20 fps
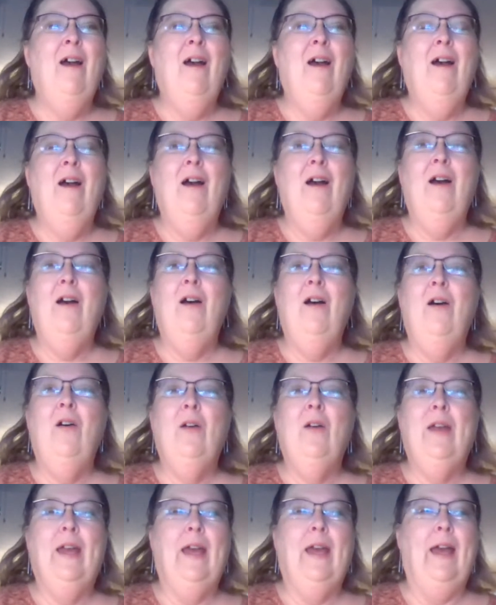
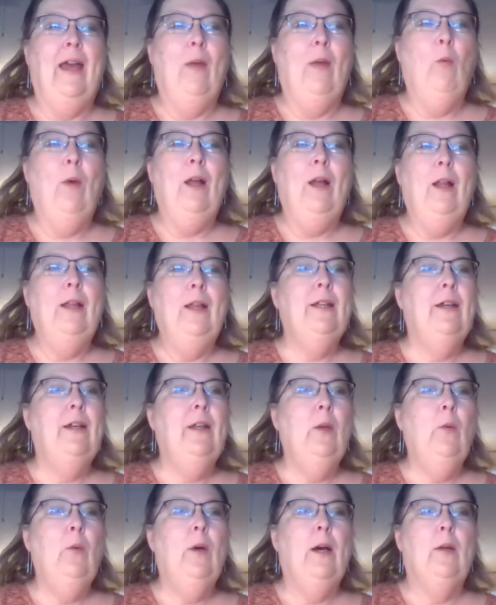Okay, well, I tell
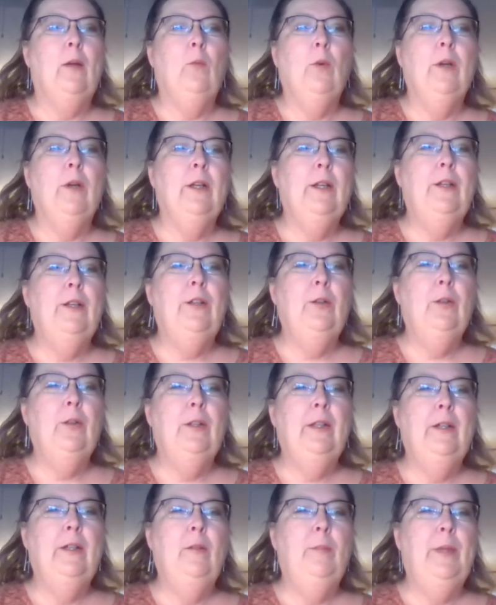you what, we're going to do a
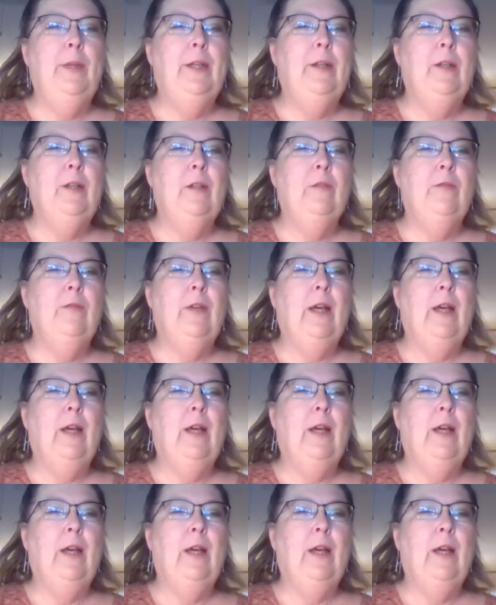little bit of